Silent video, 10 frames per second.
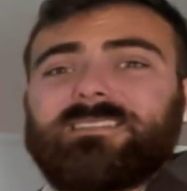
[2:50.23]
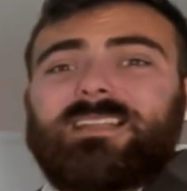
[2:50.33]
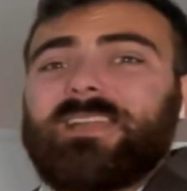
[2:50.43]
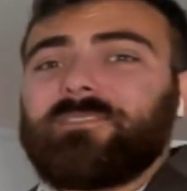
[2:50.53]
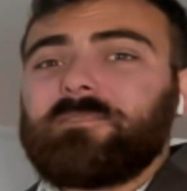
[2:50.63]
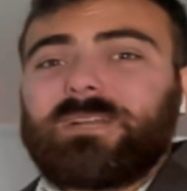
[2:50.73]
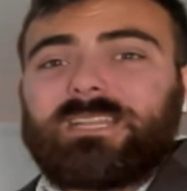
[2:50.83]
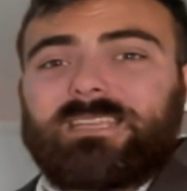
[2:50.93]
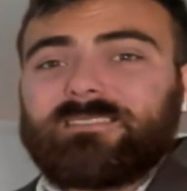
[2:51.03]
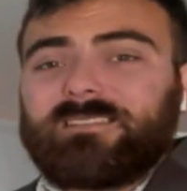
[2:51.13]
Not everybody
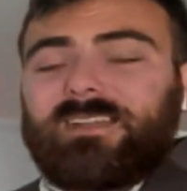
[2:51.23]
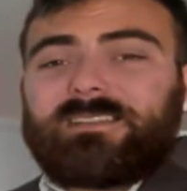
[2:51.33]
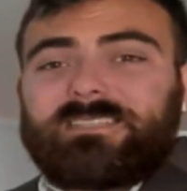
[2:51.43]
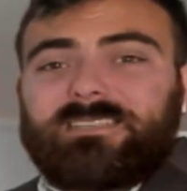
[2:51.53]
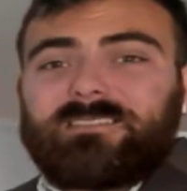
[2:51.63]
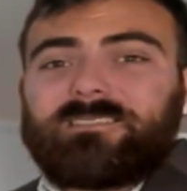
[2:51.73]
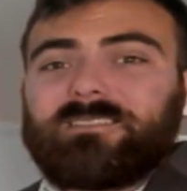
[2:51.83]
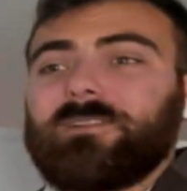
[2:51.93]
is an ideal.